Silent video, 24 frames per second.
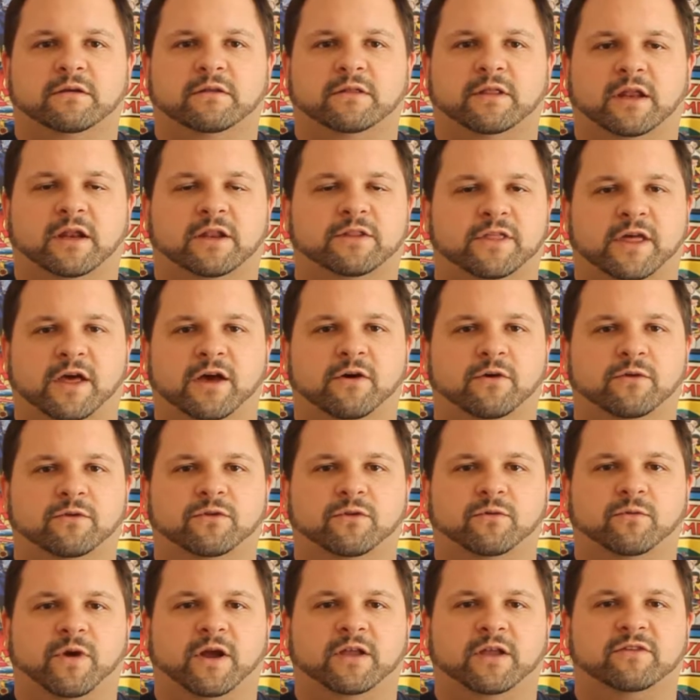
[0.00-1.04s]
that, that own
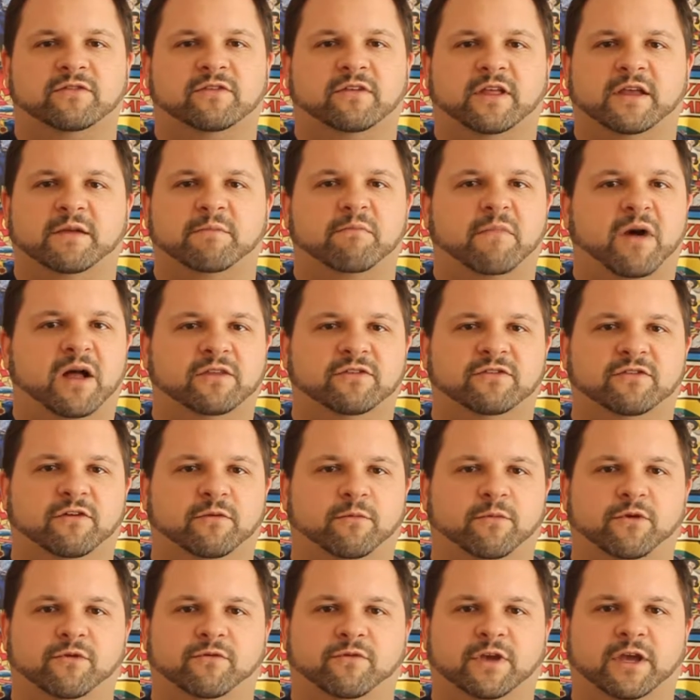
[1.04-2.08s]
the rights to like monster
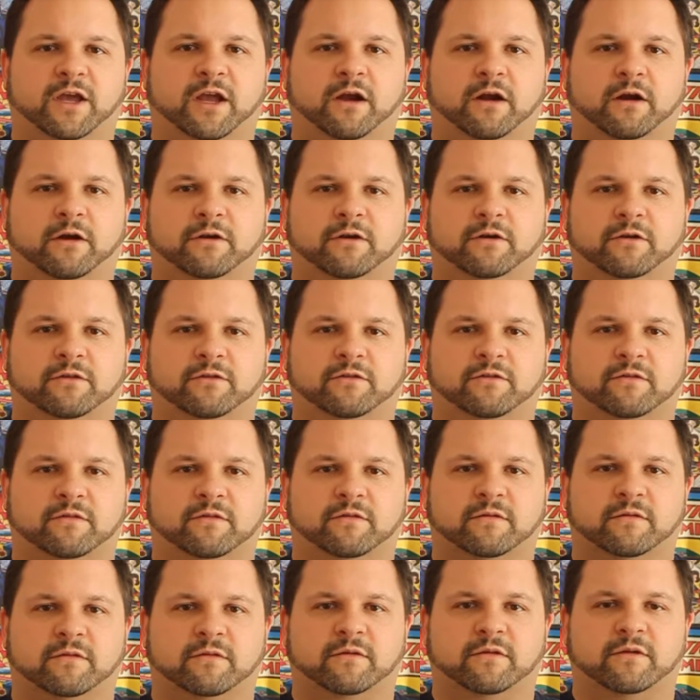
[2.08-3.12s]
movie characters.
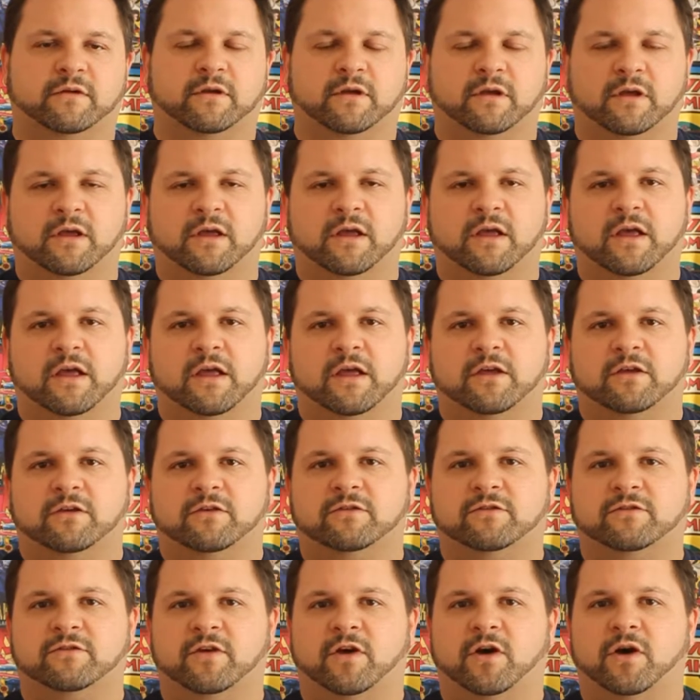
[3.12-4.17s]

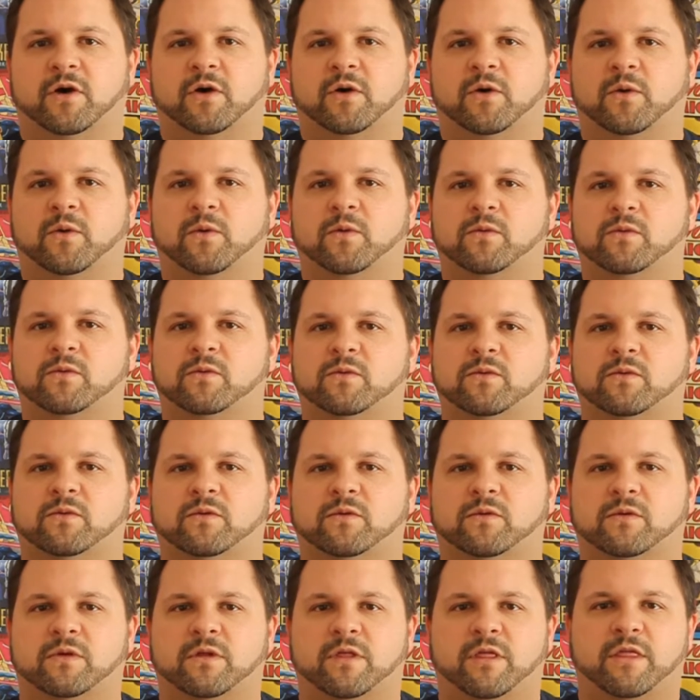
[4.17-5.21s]
So,
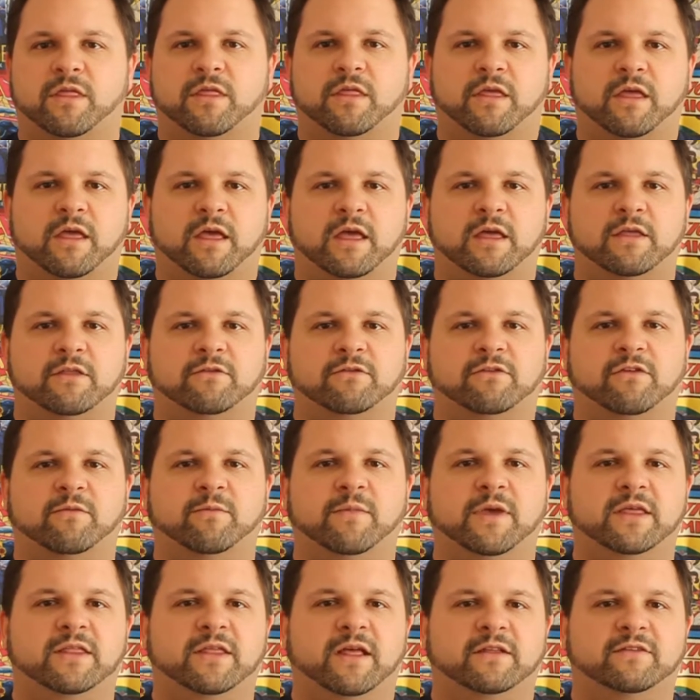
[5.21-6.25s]
to
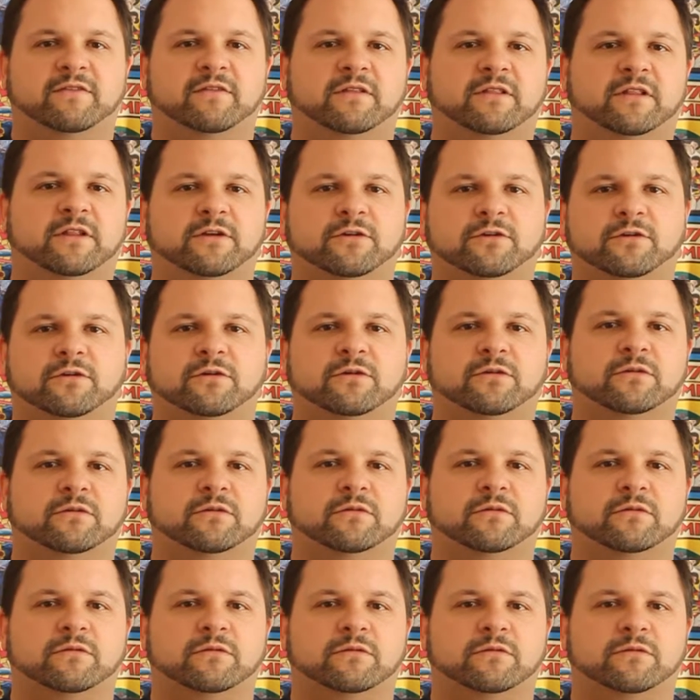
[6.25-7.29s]
me that's a
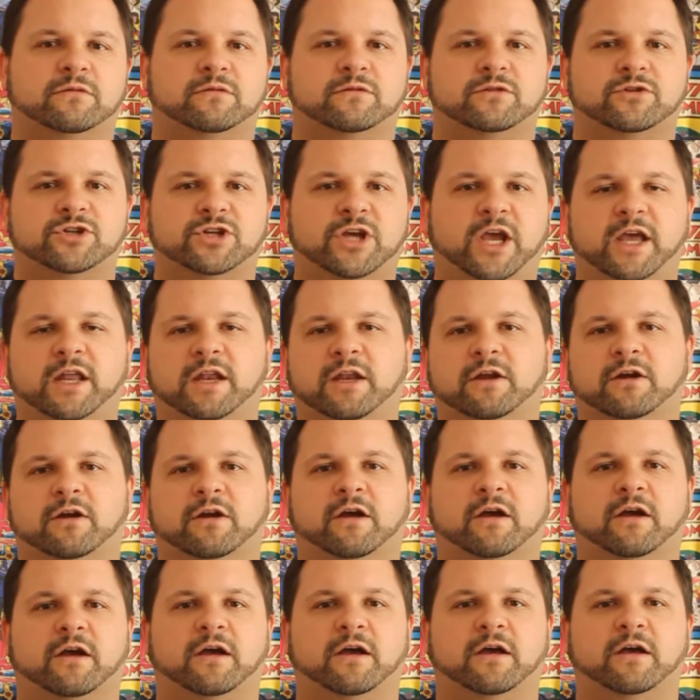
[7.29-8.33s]
little
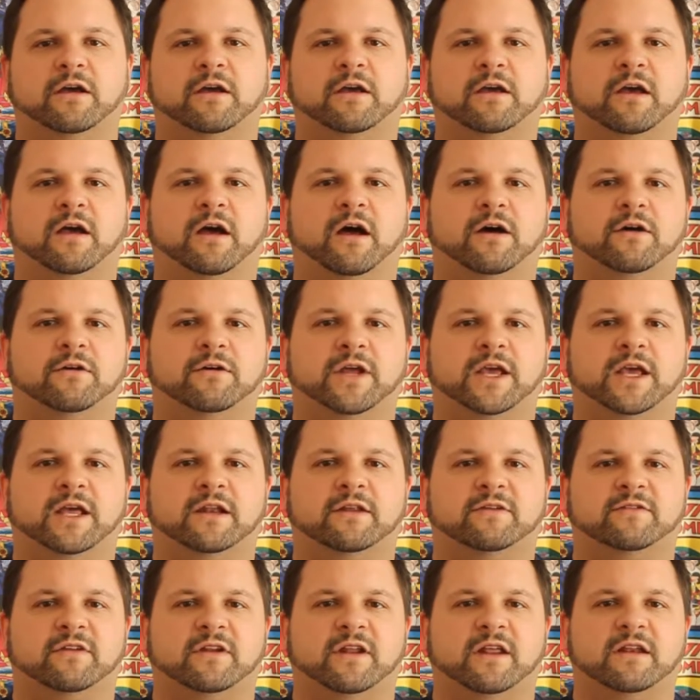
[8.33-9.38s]
shadier counting it
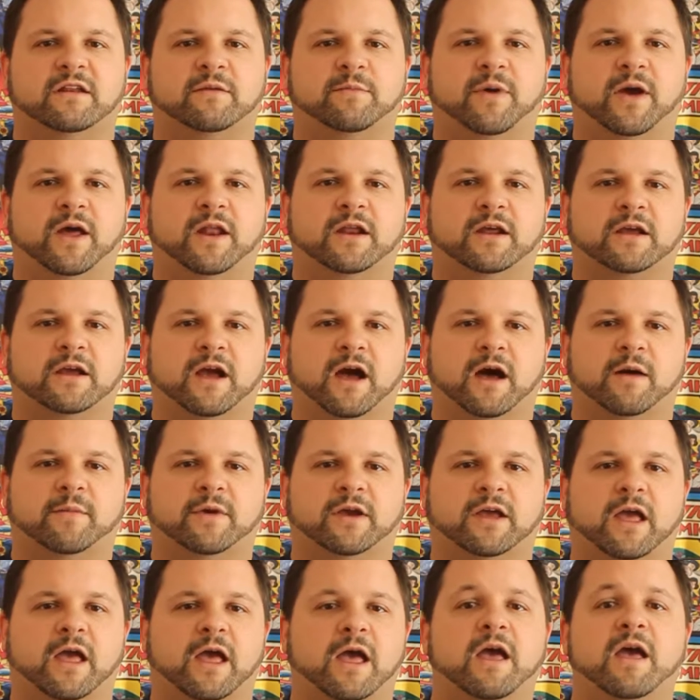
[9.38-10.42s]
as an independent
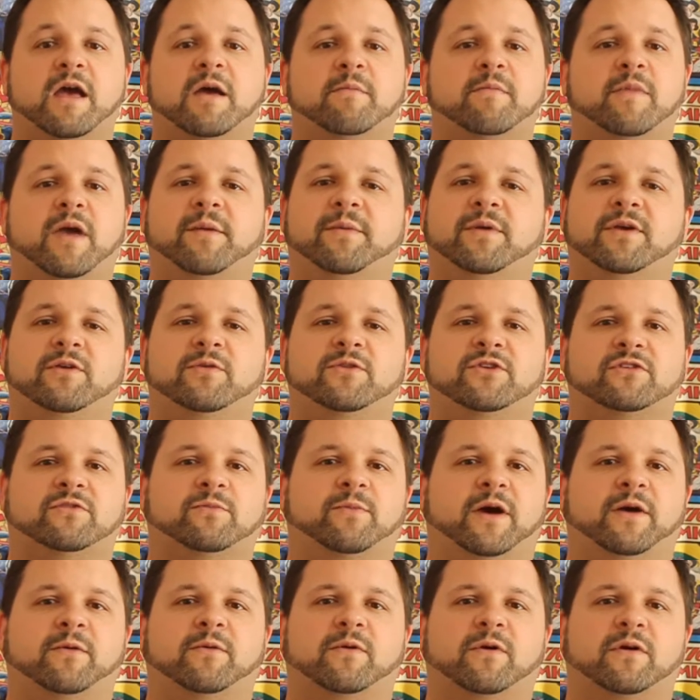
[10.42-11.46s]
comic. Maybe you just
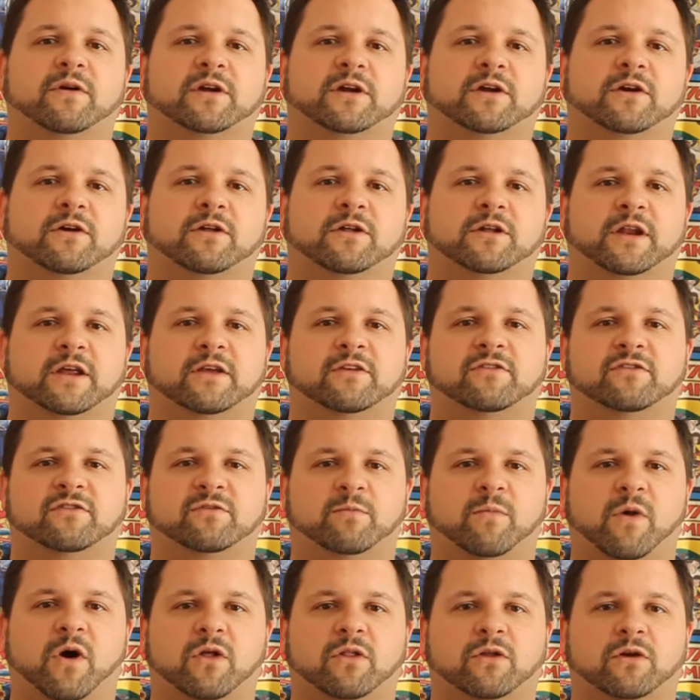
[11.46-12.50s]
might want to call it a
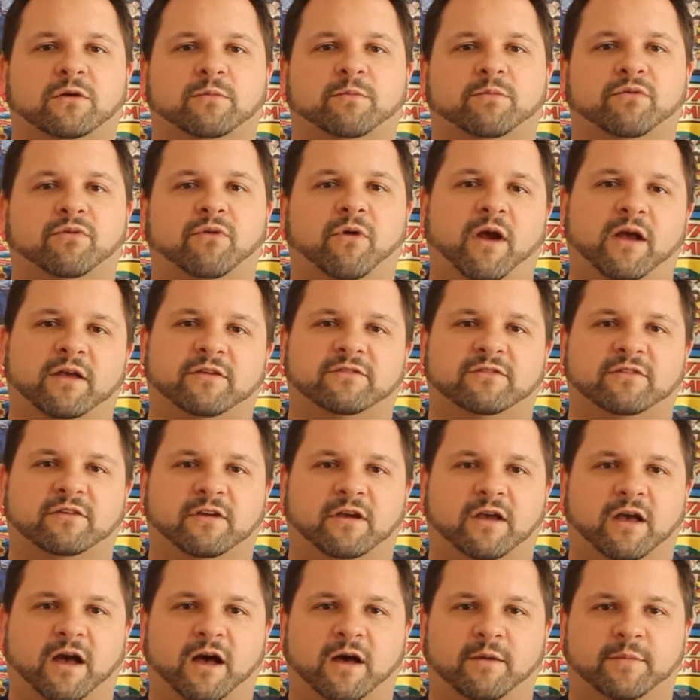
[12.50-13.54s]
smaller press
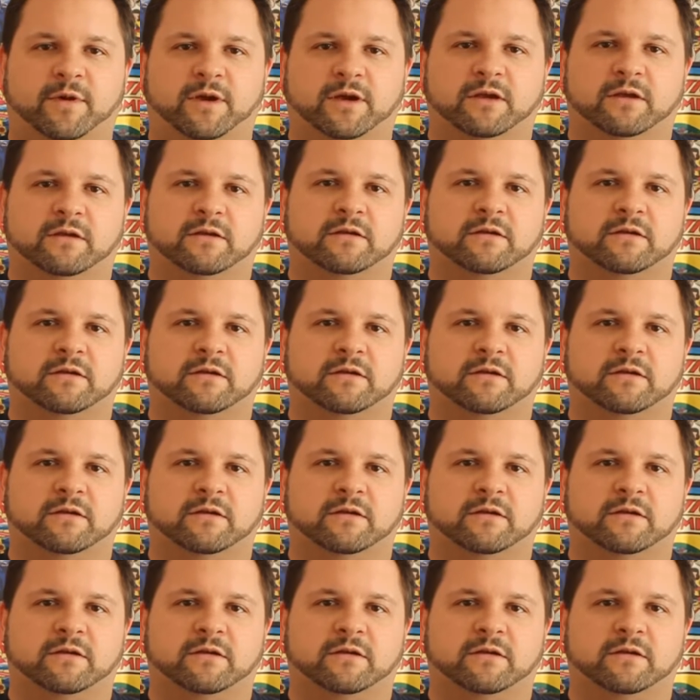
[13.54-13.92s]
comic.